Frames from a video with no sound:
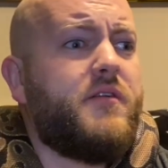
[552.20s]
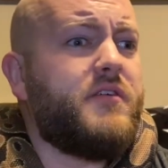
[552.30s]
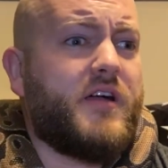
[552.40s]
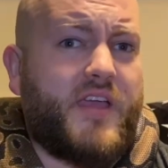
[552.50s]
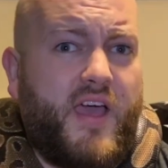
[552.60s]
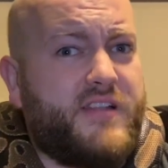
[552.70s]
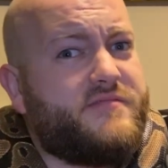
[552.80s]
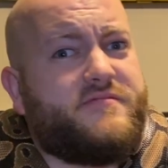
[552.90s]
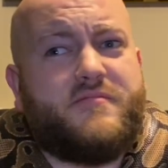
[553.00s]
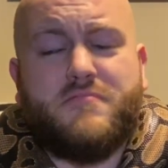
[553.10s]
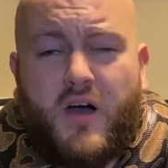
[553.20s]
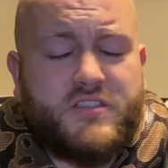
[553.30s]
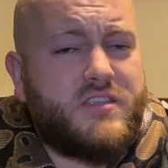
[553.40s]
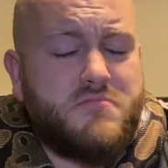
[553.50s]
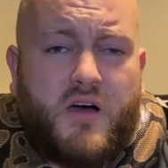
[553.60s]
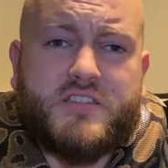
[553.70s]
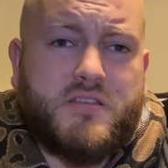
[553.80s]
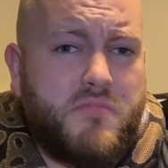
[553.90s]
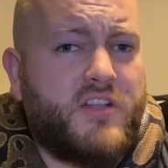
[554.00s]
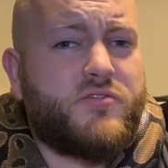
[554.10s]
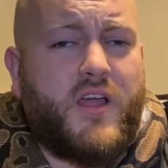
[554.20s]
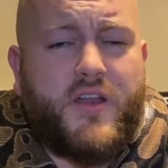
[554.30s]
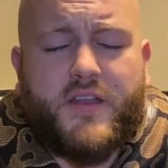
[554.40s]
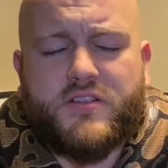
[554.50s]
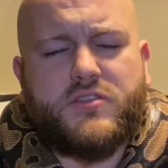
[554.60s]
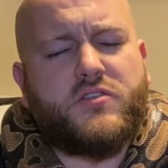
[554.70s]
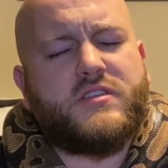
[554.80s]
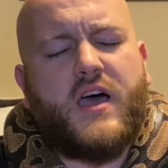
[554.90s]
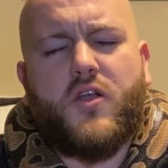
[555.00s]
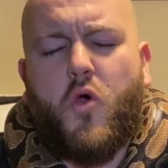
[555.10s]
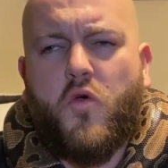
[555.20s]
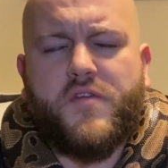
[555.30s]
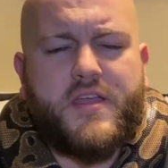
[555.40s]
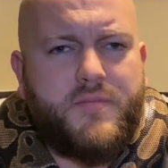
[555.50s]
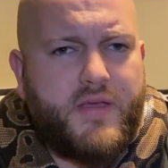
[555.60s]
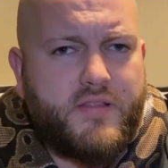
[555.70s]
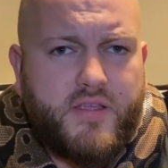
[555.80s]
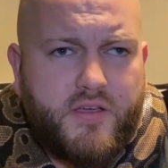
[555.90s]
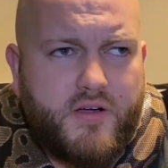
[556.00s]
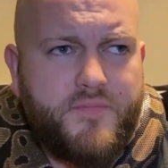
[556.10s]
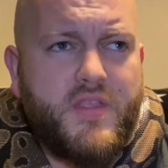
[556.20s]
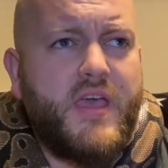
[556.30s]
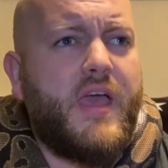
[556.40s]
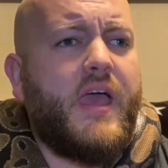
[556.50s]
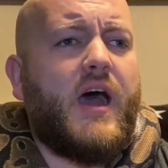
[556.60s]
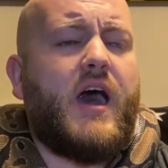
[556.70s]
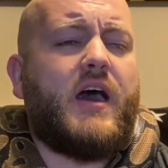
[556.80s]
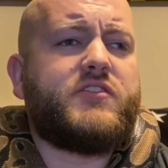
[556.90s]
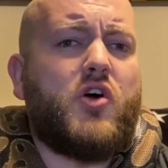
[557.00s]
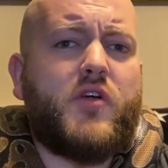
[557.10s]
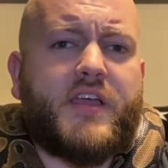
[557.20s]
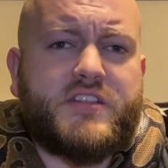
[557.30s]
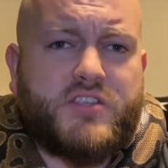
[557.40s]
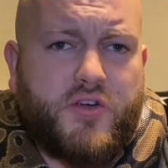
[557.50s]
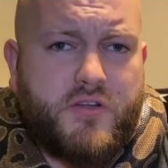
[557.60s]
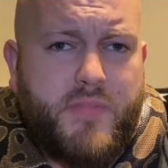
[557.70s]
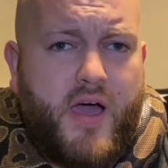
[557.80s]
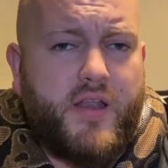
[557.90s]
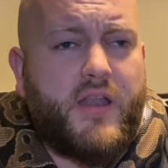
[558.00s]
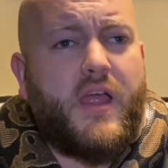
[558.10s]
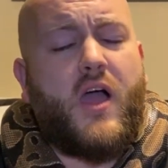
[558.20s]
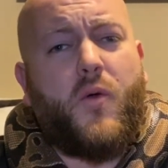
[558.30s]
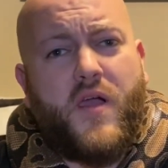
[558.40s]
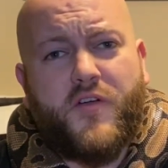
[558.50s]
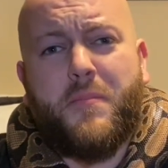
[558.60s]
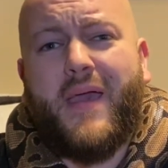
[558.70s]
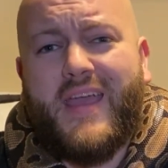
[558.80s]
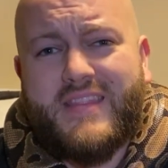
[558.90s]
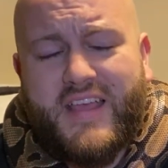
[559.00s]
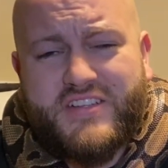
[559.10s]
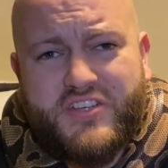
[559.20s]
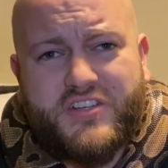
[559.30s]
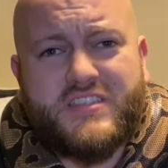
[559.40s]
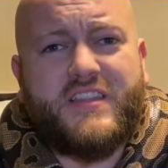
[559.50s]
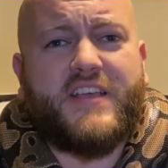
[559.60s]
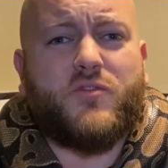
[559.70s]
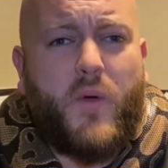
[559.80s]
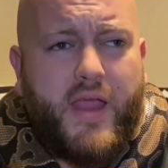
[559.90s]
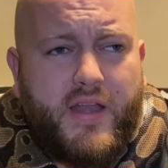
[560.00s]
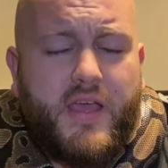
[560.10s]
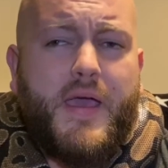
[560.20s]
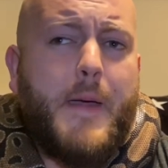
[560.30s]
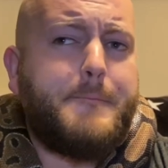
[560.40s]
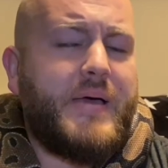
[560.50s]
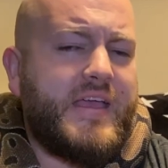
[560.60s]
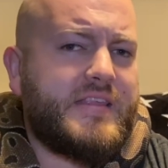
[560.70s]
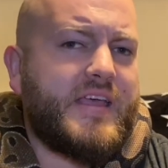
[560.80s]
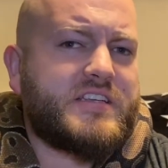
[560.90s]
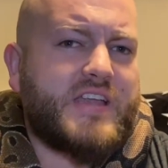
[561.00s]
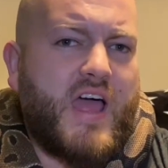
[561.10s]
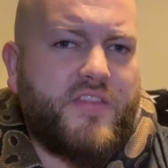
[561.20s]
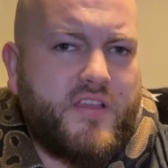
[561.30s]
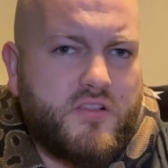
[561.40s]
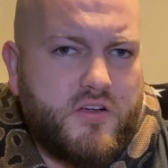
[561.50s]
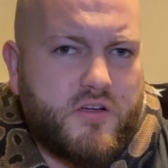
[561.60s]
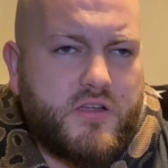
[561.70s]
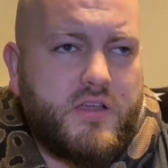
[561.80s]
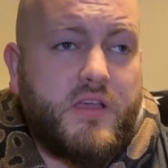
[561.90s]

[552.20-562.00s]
again, months and months and months without eating. So it's not overly a big deal. Don't get concerned about it. However, pay attention to your snake's weight. Pay attention to how they look.